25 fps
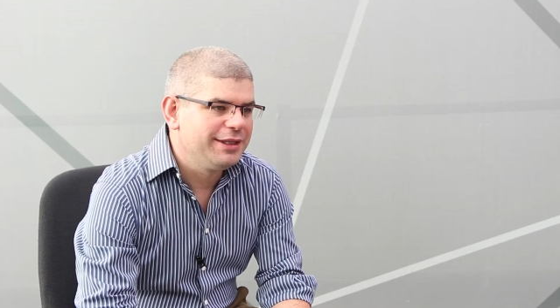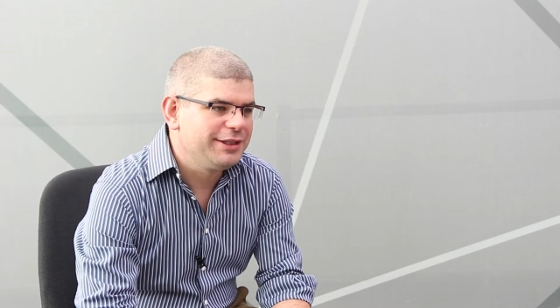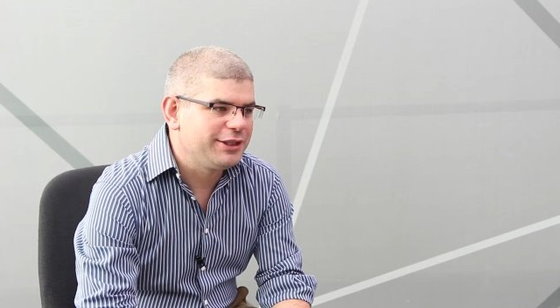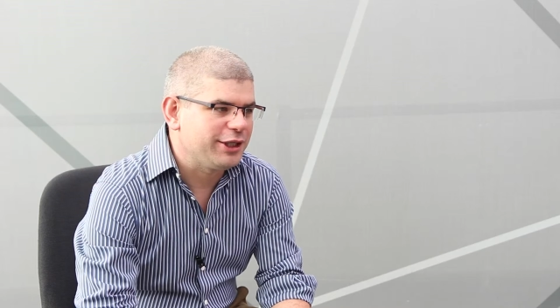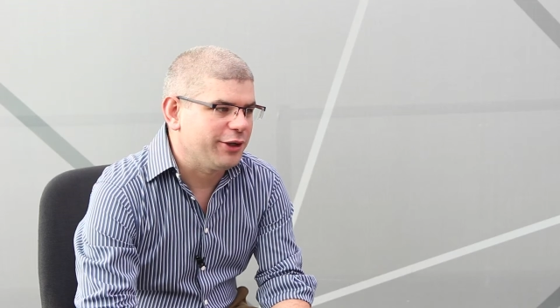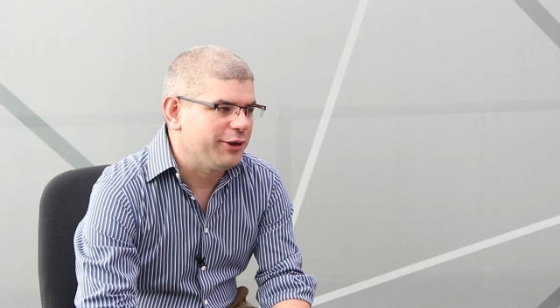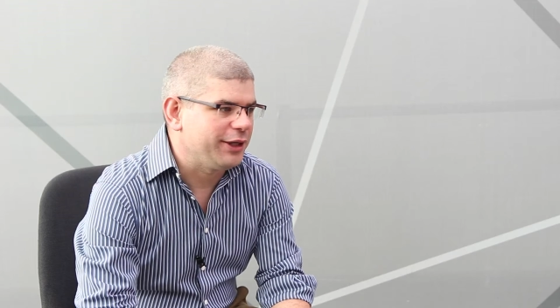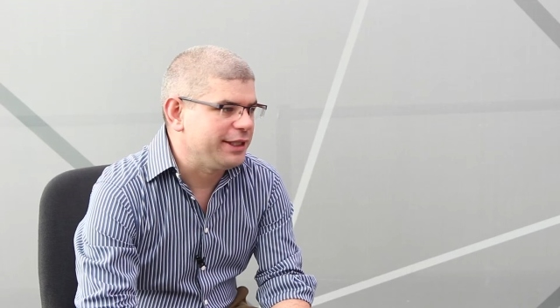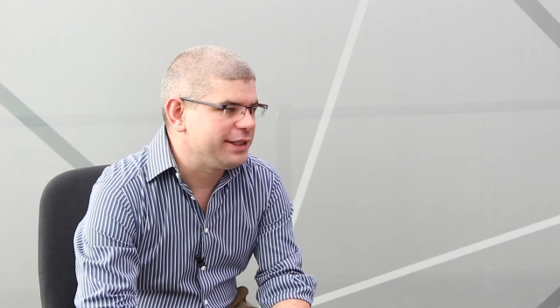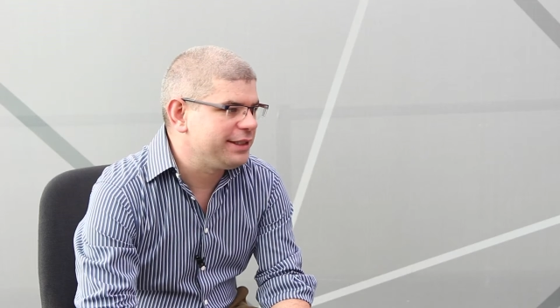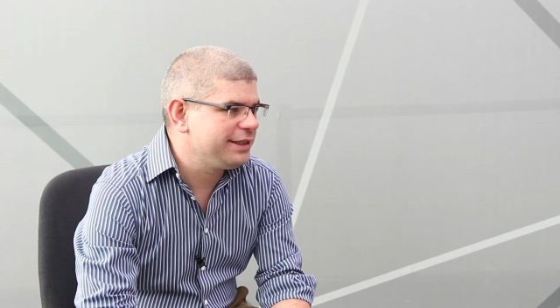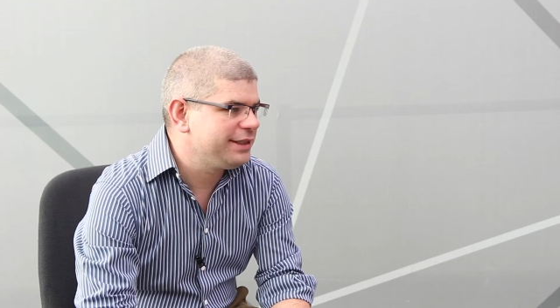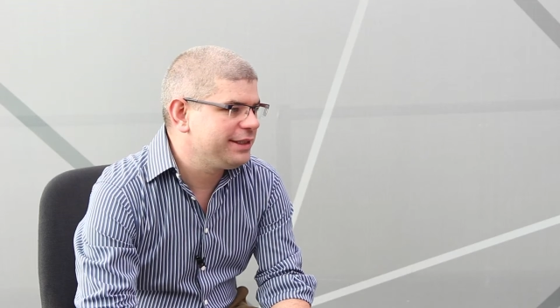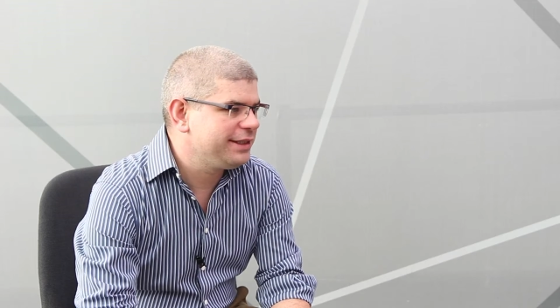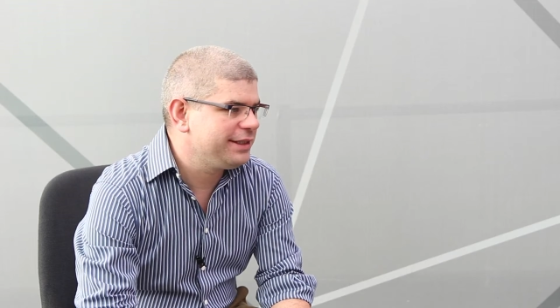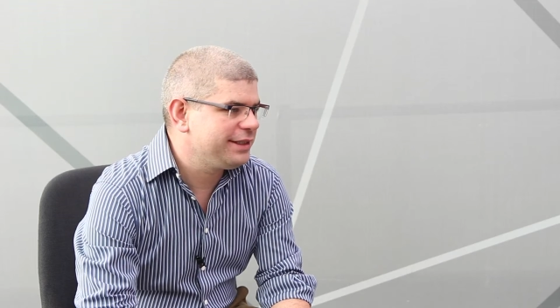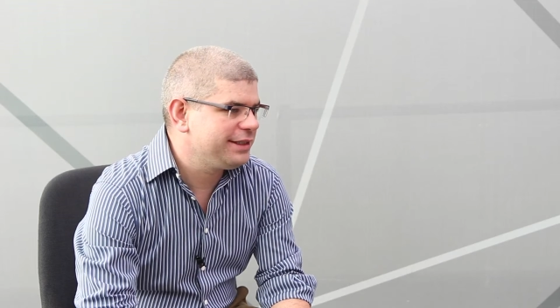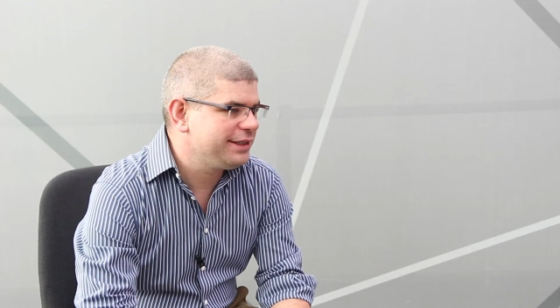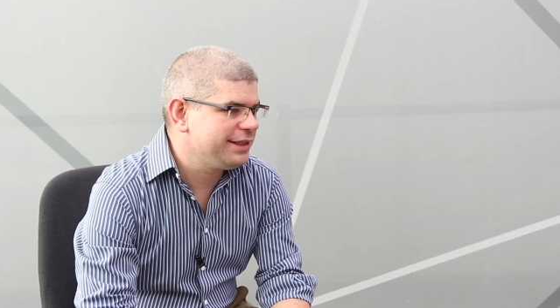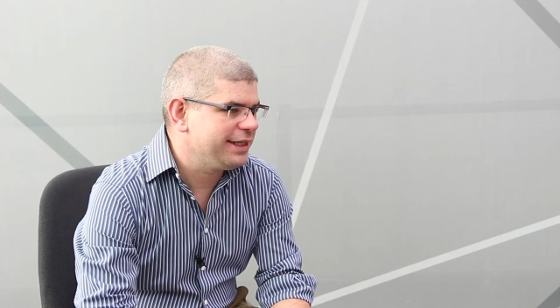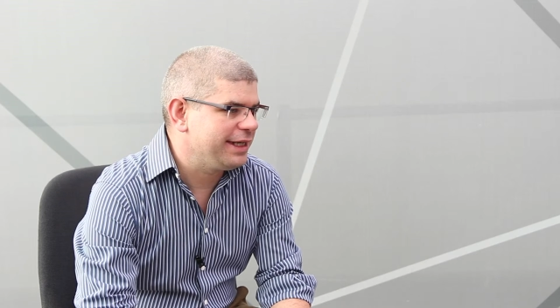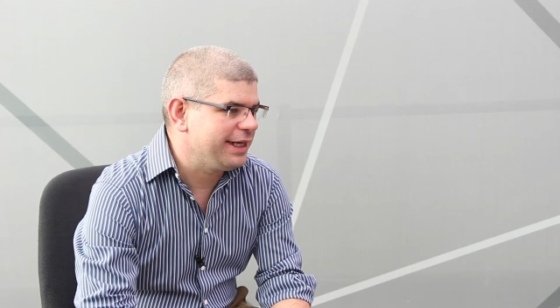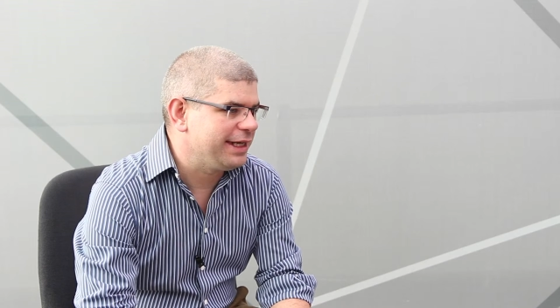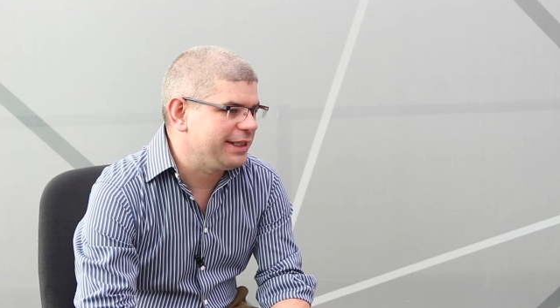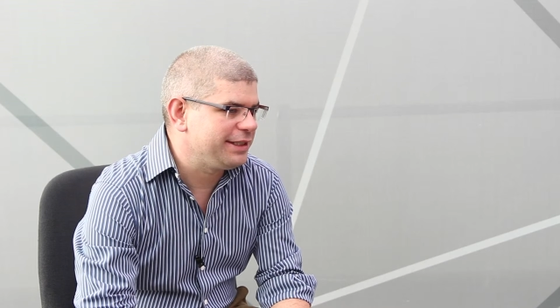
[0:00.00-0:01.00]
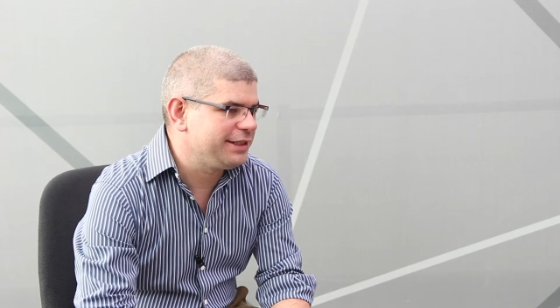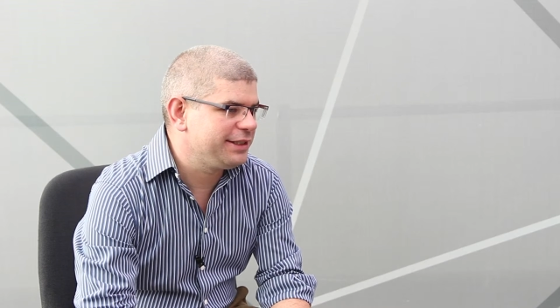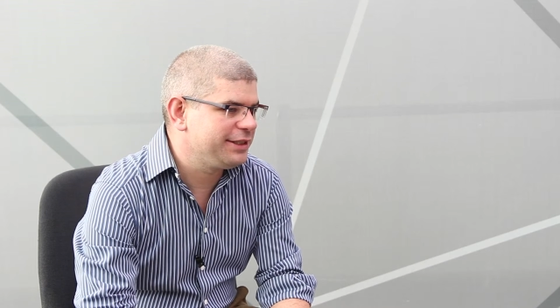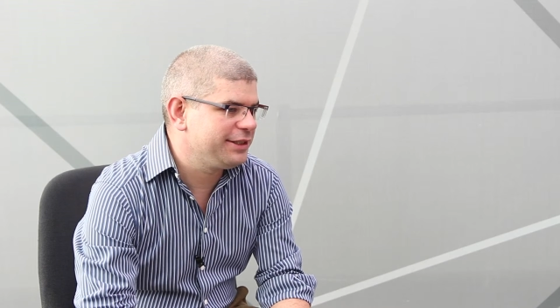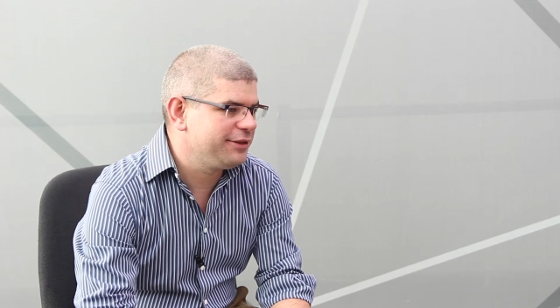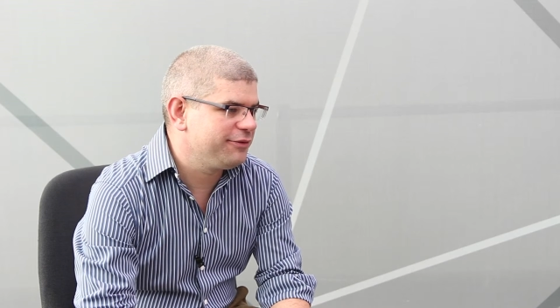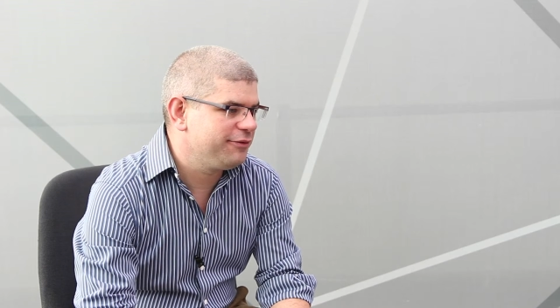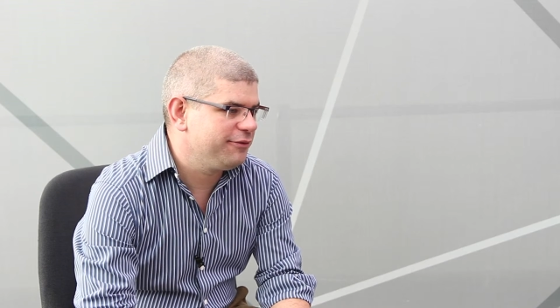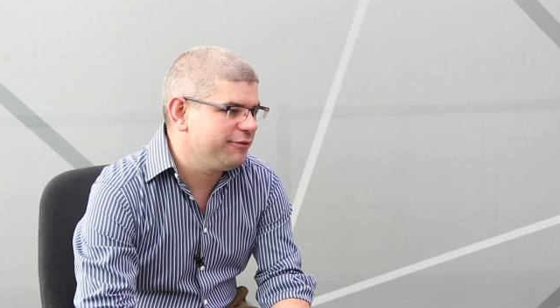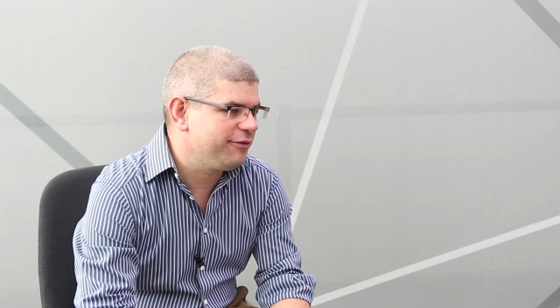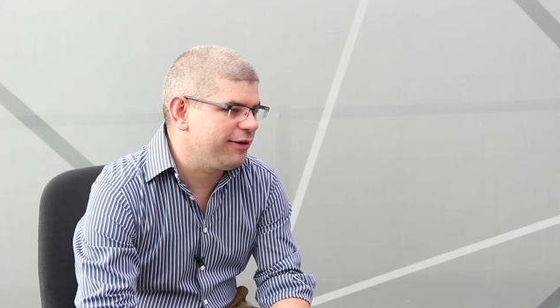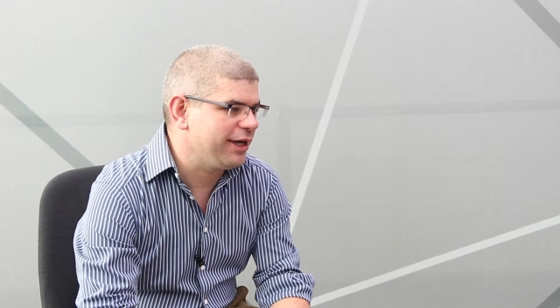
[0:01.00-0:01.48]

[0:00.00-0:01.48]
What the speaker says: So it's